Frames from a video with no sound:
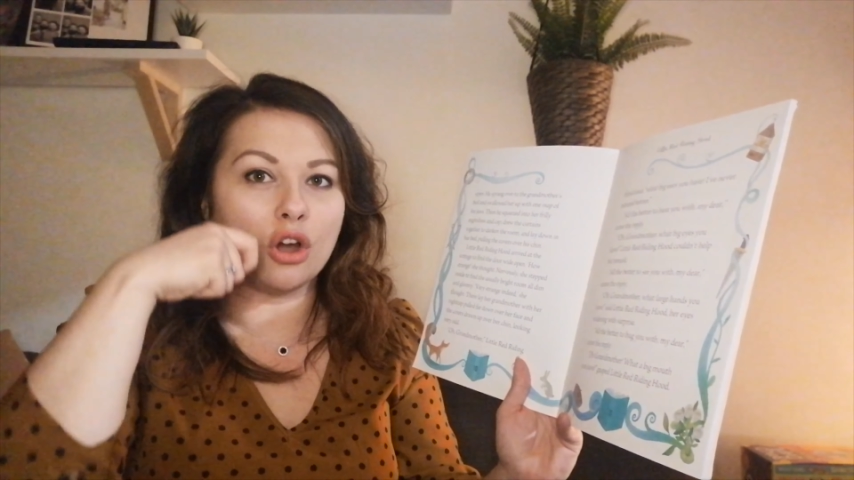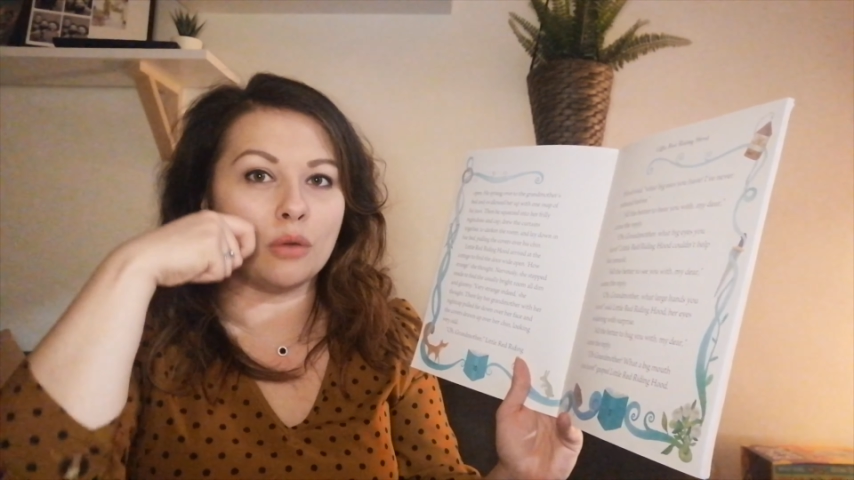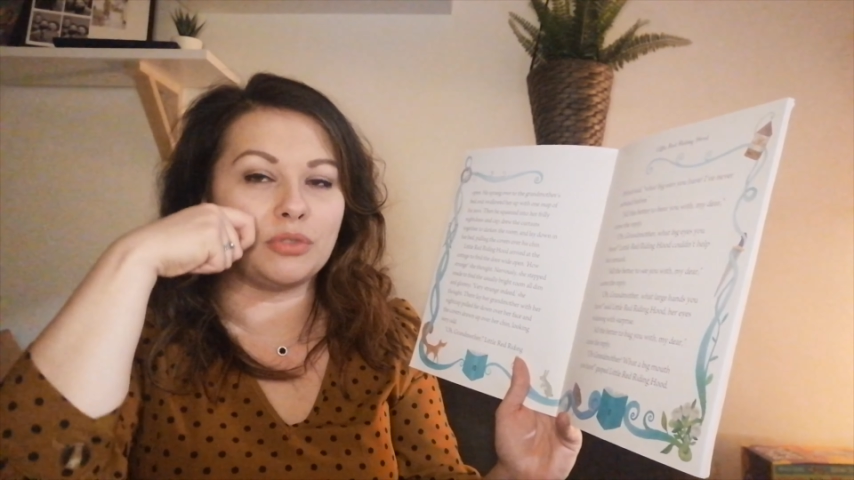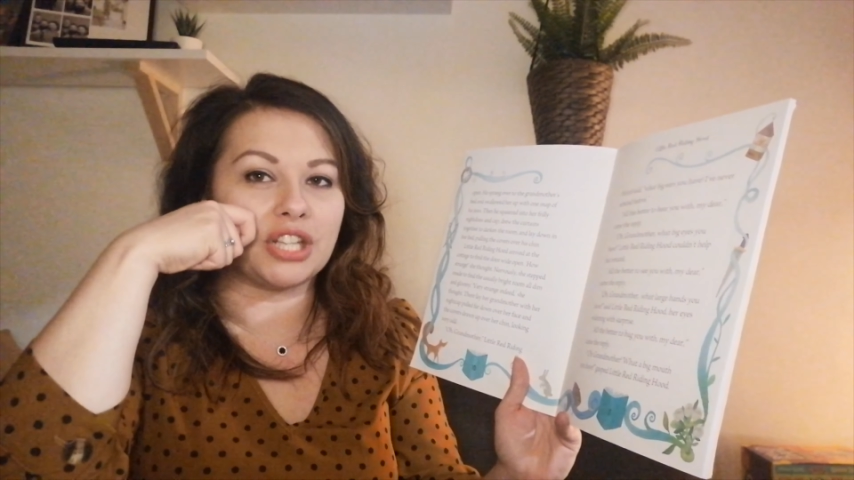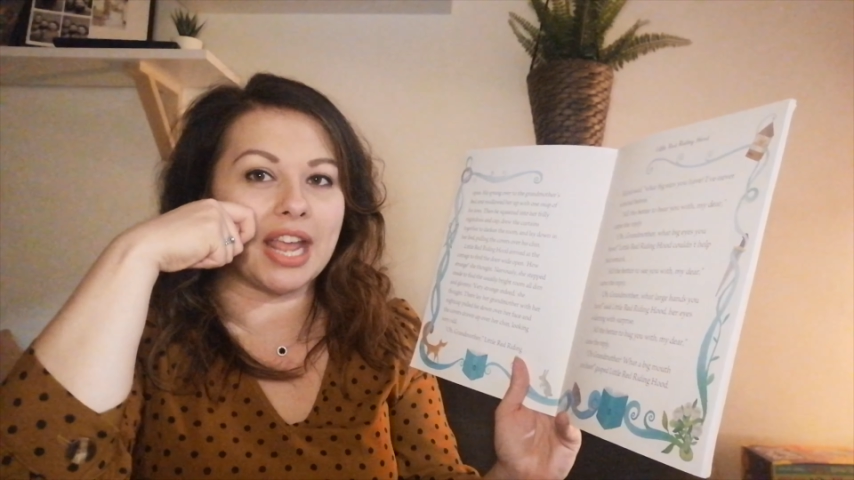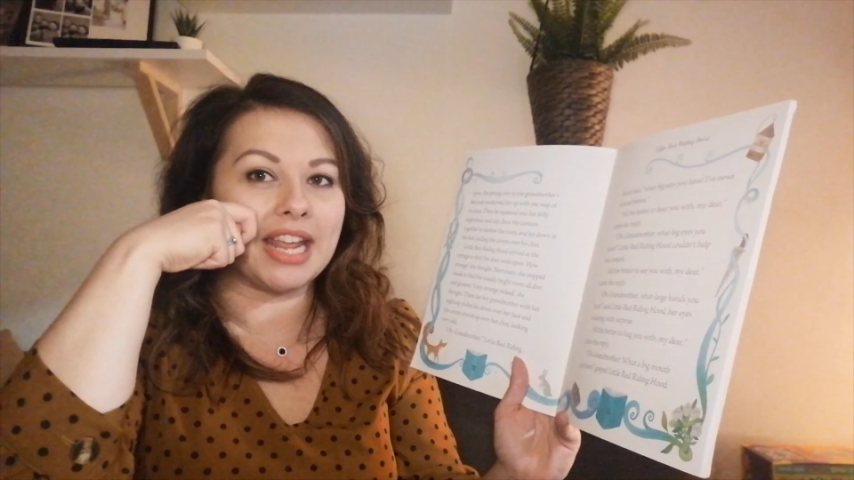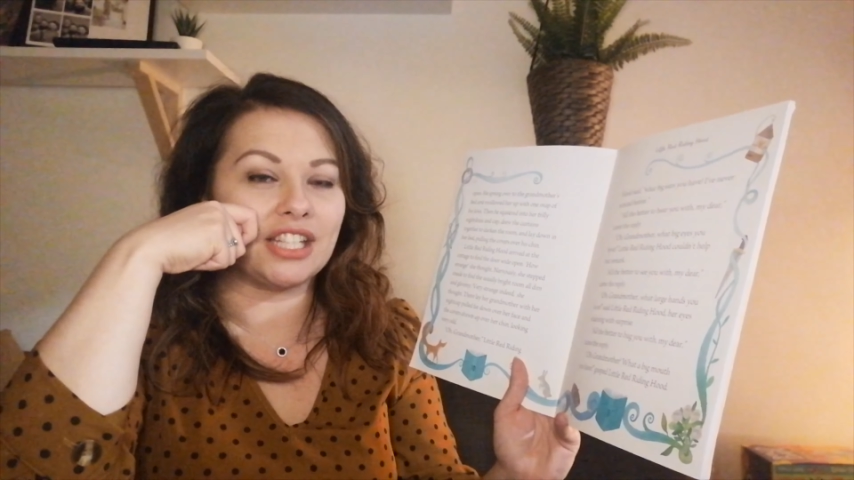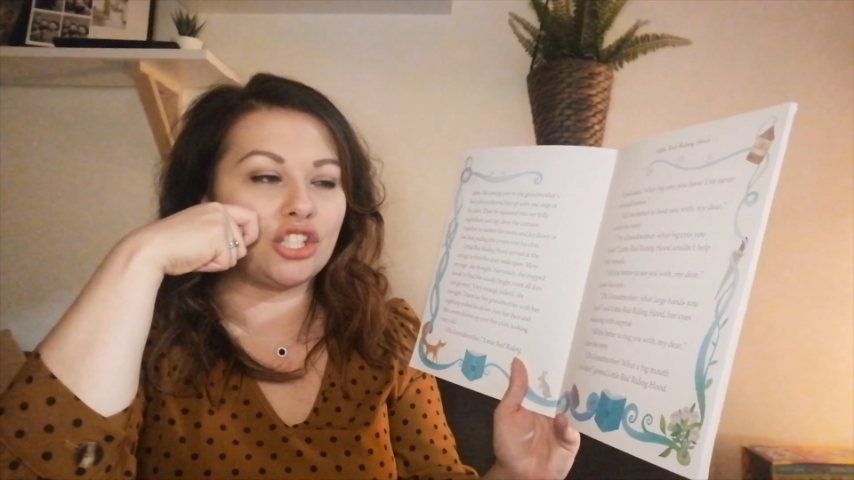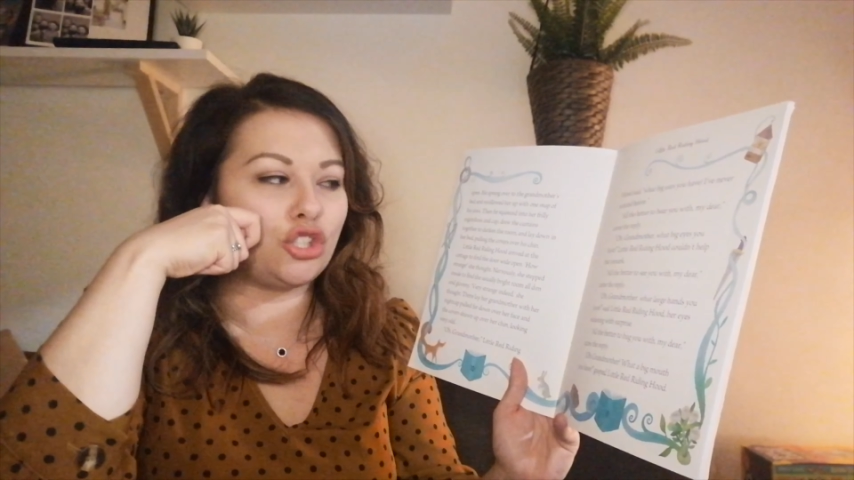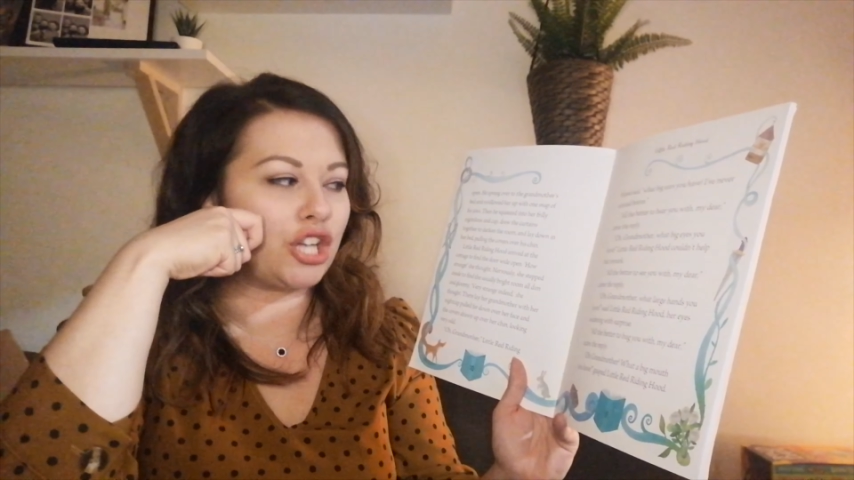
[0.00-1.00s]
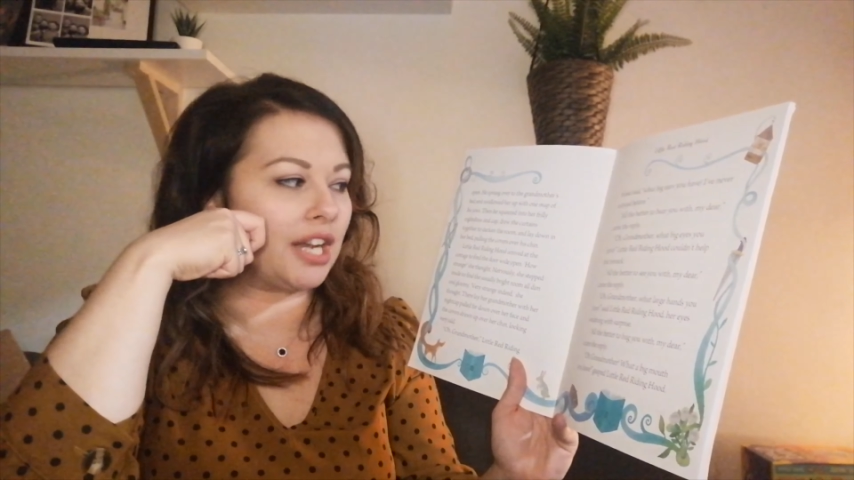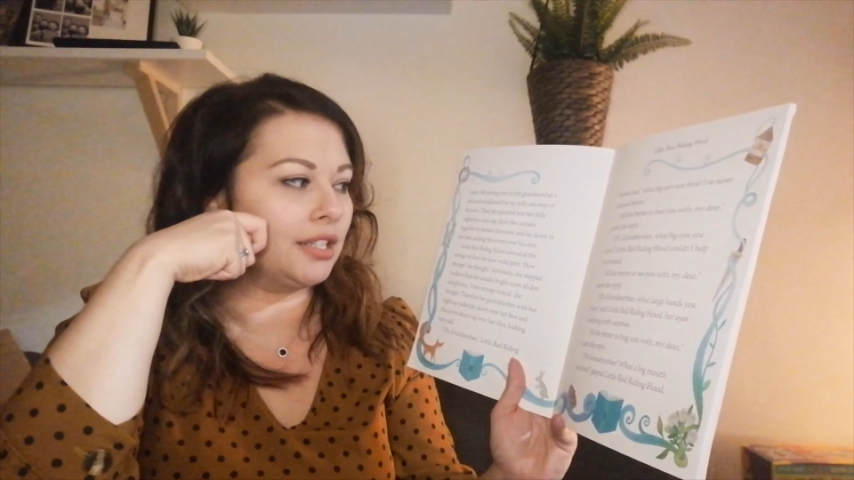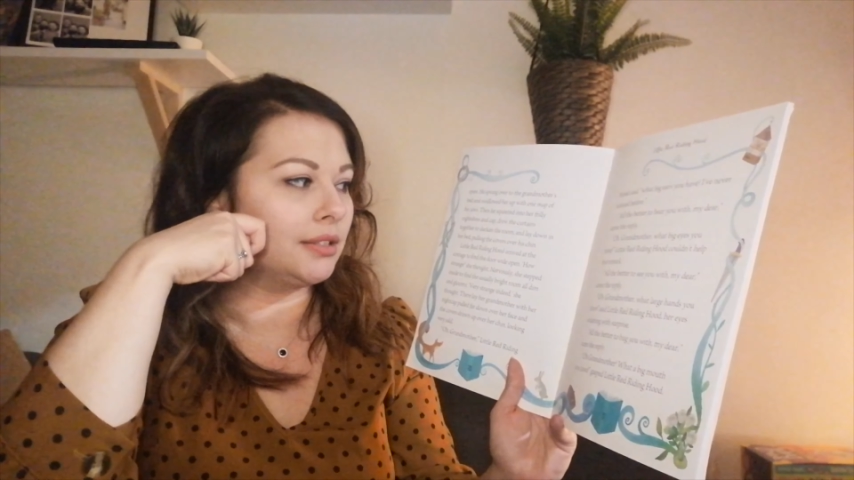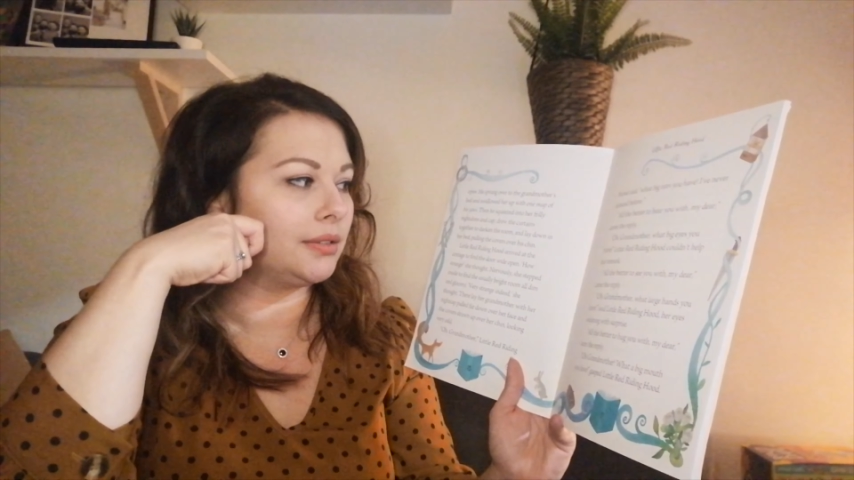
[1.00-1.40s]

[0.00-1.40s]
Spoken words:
up to his chin.